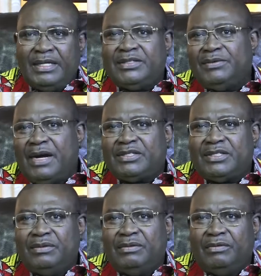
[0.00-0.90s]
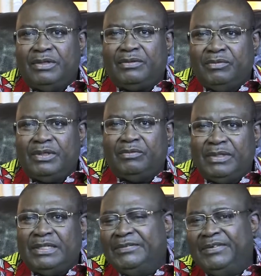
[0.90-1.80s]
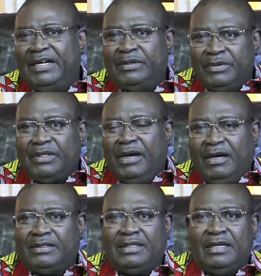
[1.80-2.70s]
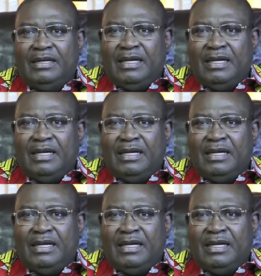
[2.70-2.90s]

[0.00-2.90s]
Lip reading: interaction with the divine, with God.